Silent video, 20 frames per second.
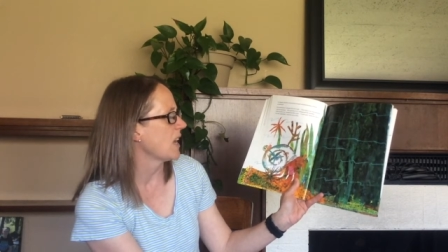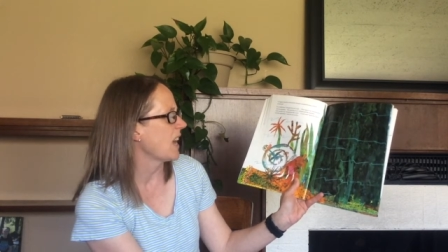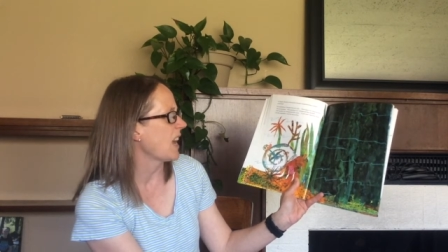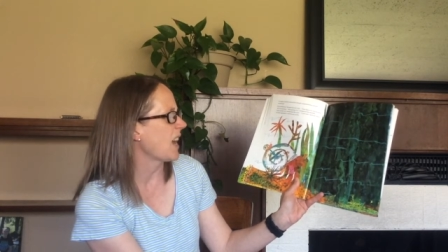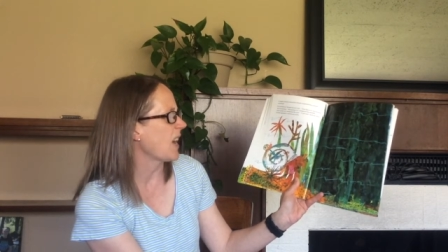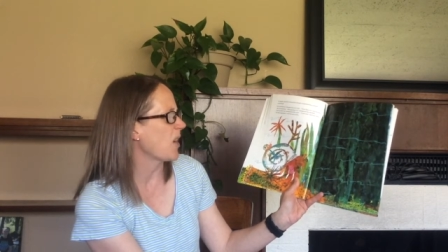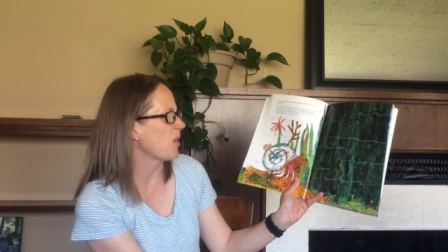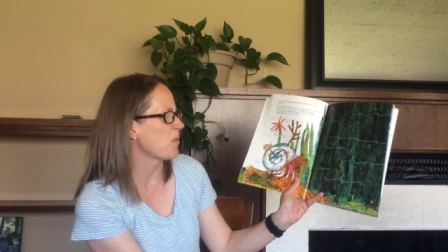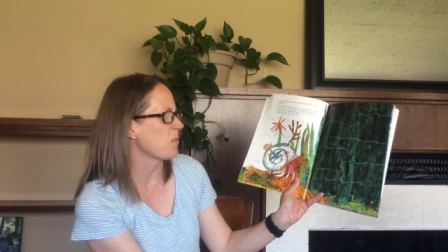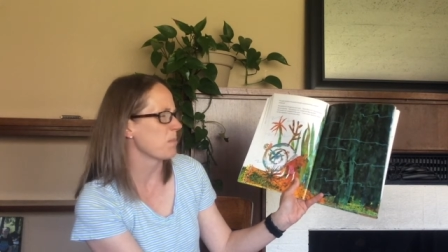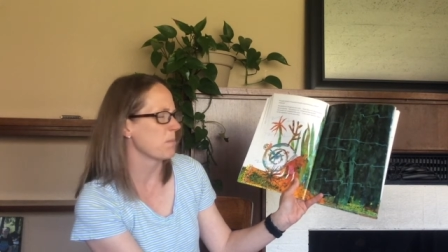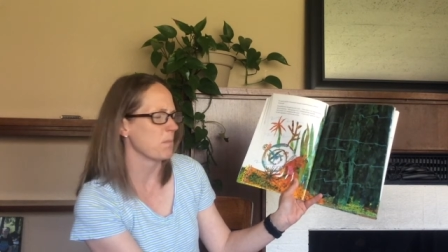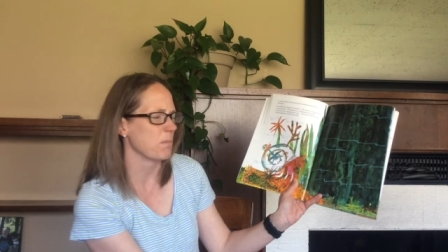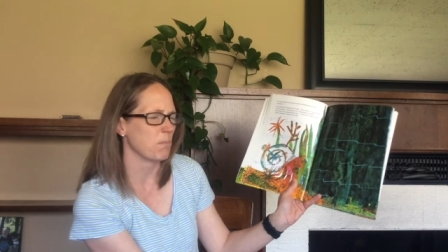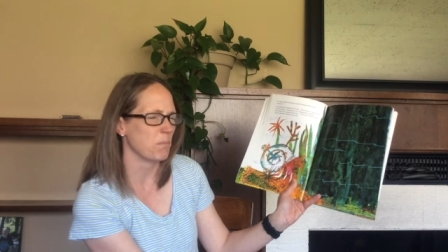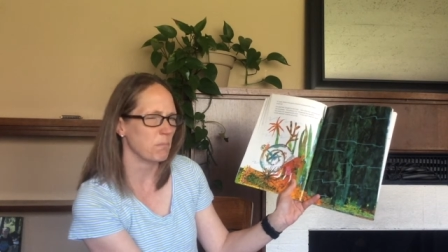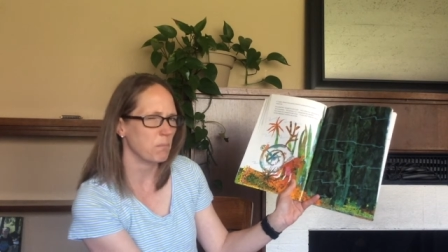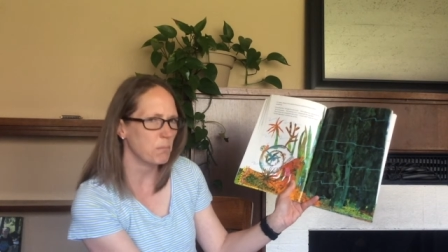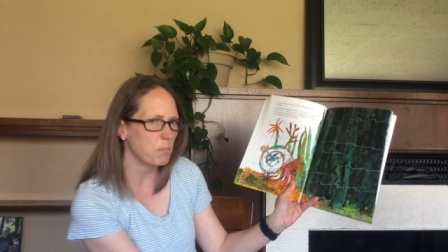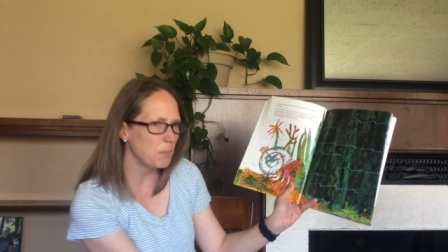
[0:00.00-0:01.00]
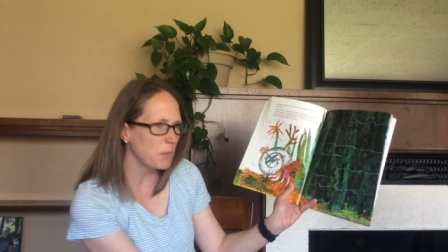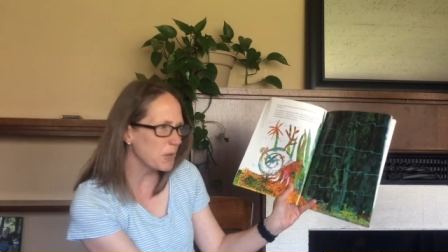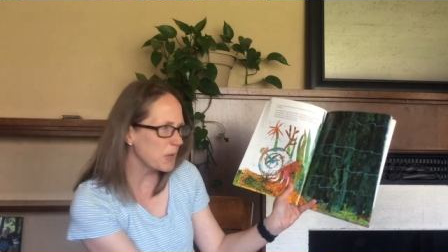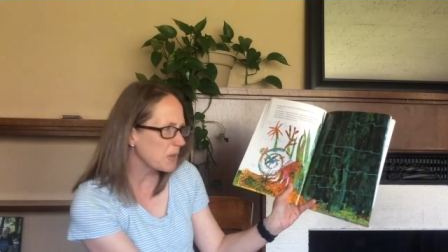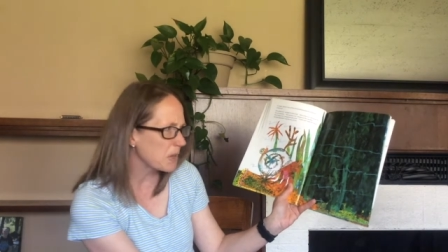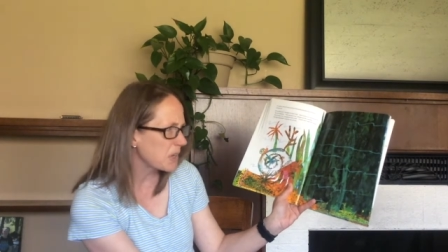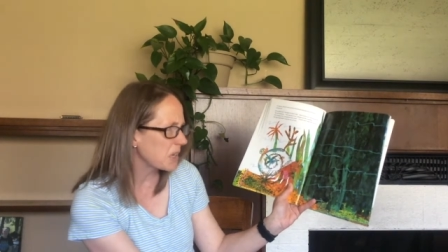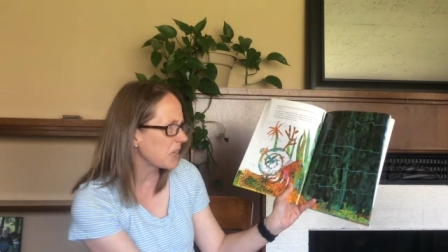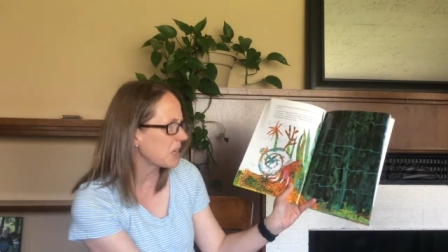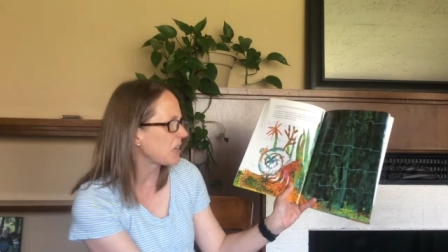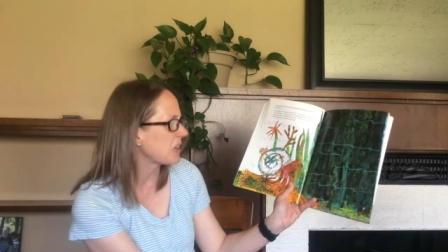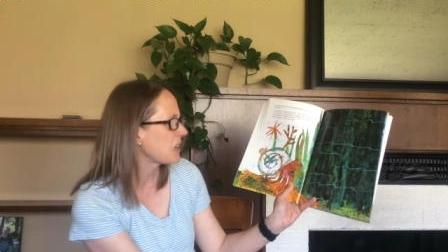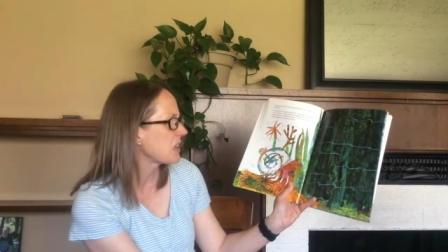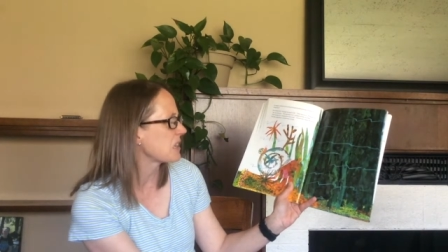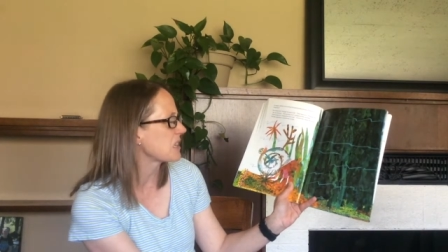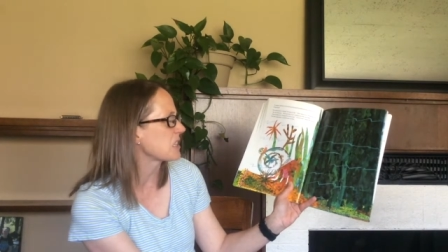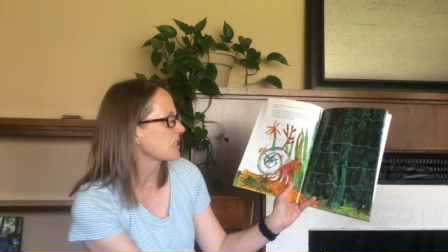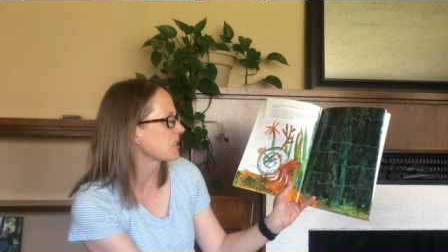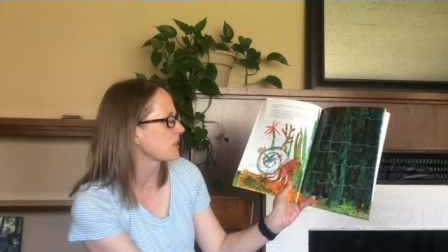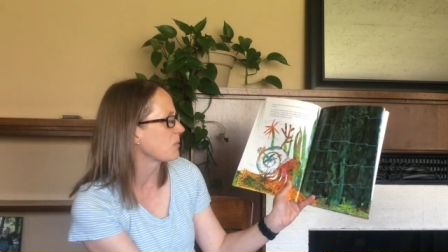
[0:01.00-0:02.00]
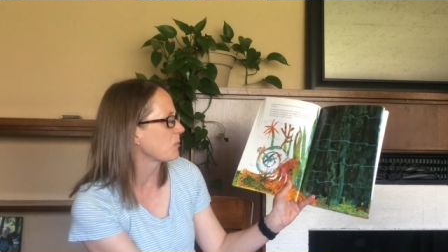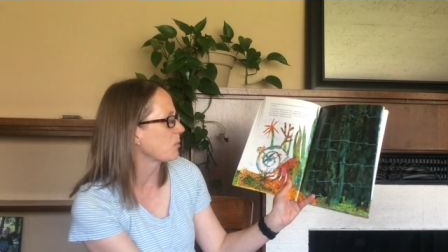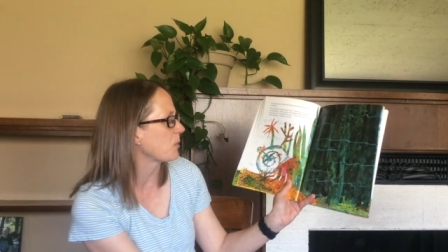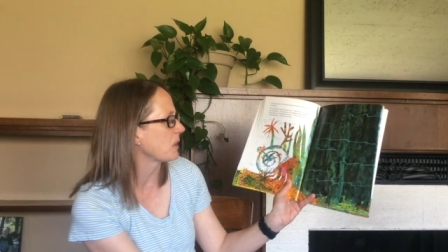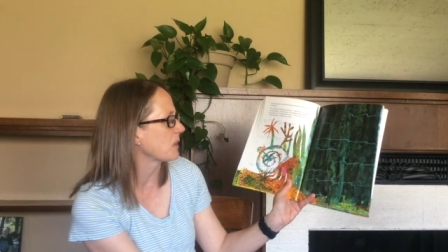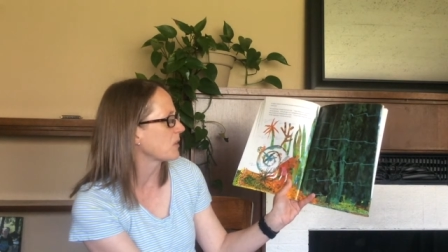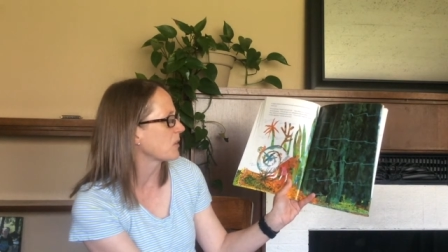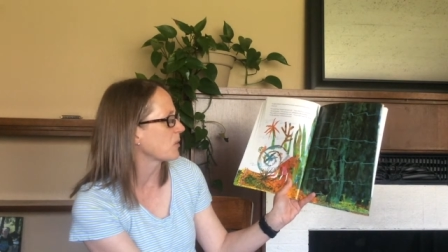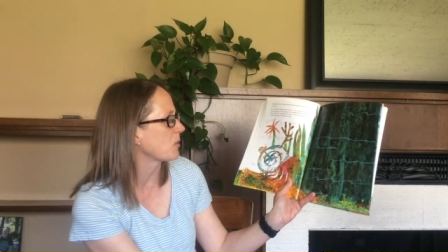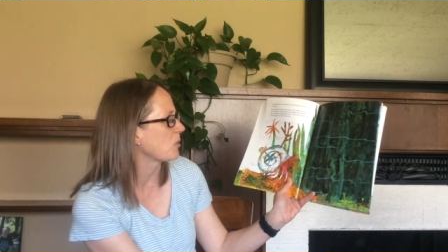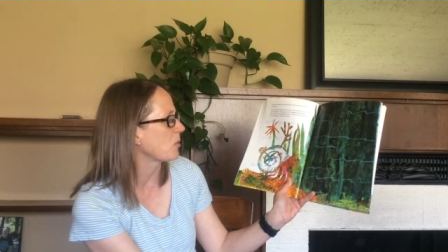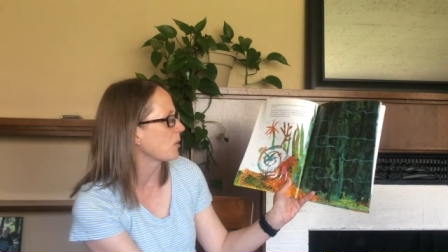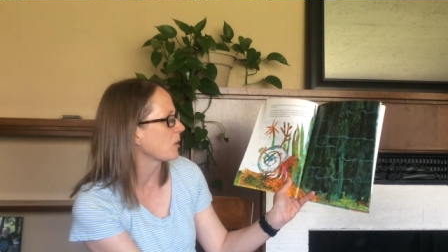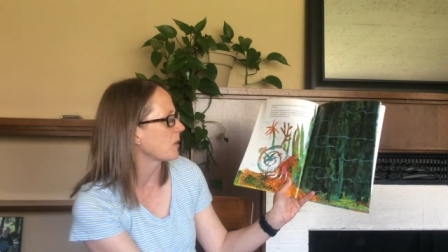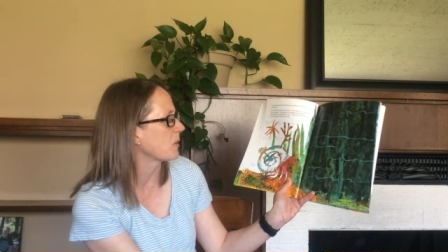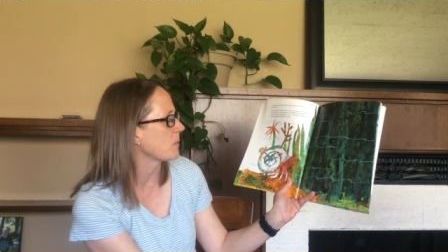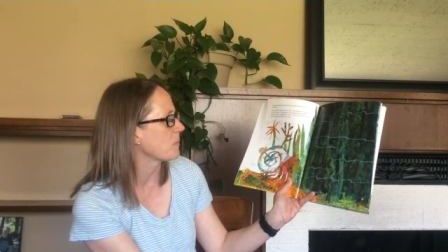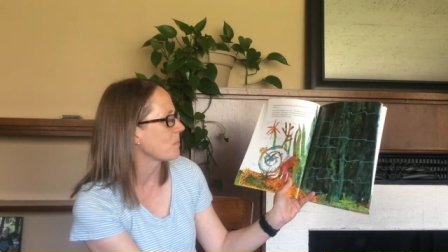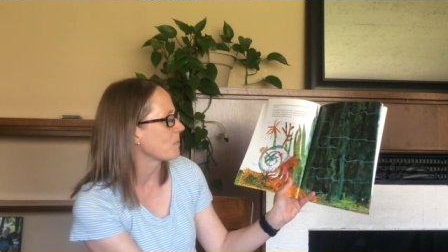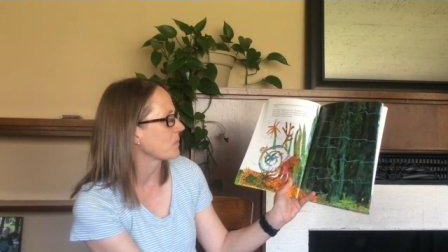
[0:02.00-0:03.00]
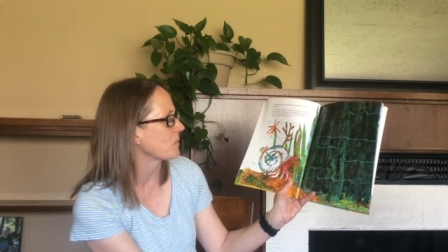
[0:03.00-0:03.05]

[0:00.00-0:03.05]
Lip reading: How murky it is, complained the coral.